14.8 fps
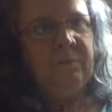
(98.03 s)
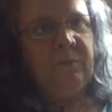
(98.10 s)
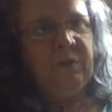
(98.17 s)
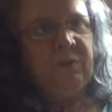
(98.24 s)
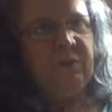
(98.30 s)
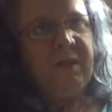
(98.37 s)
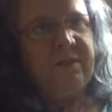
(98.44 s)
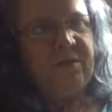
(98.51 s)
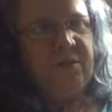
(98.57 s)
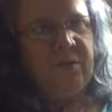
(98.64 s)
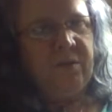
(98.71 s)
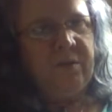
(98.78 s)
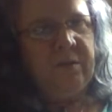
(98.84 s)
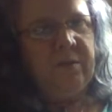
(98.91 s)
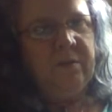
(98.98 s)
so that's
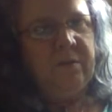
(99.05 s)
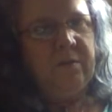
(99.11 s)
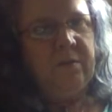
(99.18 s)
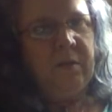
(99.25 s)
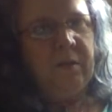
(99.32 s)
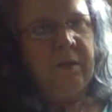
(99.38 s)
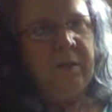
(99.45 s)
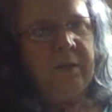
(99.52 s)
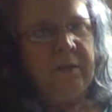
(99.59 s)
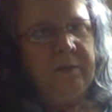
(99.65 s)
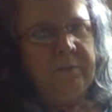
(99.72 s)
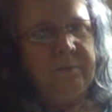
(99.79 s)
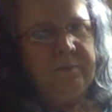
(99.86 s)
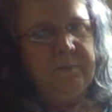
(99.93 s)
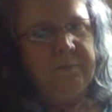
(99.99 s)
good. Uh,
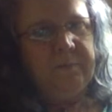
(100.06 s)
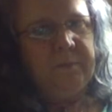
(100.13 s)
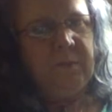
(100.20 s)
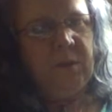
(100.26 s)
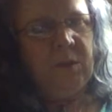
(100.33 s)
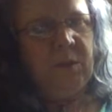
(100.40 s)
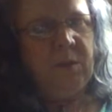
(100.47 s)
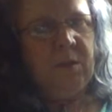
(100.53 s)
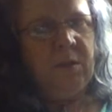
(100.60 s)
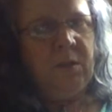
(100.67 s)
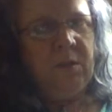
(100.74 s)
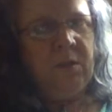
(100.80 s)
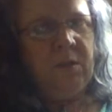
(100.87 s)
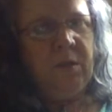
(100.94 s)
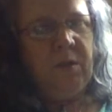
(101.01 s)

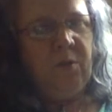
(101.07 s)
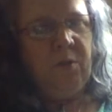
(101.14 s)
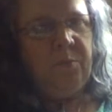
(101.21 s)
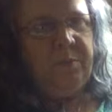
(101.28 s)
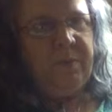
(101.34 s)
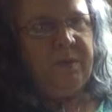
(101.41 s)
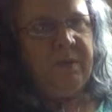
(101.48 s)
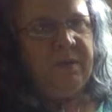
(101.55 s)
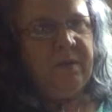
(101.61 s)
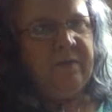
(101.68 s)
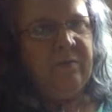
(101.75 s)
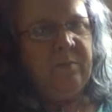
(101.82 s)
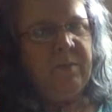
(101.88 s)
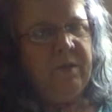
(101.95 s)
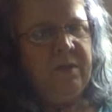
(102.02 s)
I hope that
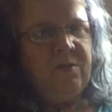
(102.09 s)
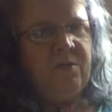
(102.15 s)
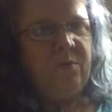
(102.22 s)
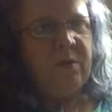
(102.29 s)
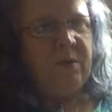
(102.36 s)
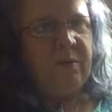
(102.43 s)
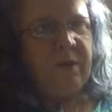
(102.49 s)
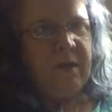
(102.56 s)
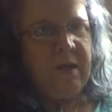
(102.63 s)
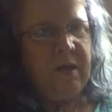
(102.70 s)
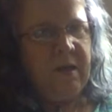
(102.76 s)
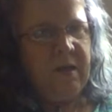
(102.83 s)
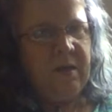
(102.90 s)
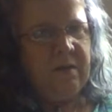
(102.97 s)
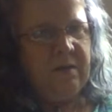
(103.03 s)
everybody's doing
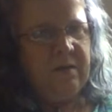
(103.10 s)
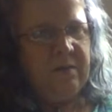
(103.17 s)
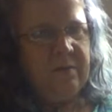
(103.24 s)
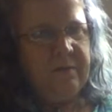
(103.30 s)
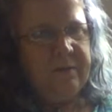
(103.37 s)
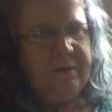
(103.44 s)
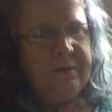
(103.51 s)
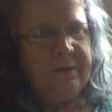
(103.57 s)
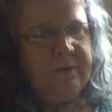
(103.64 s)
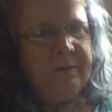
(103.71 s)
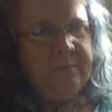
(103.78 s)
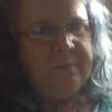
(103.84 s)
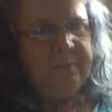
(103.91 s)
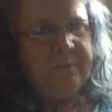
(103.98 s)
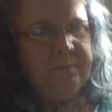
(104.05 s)
okay.
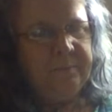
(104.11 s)
Um,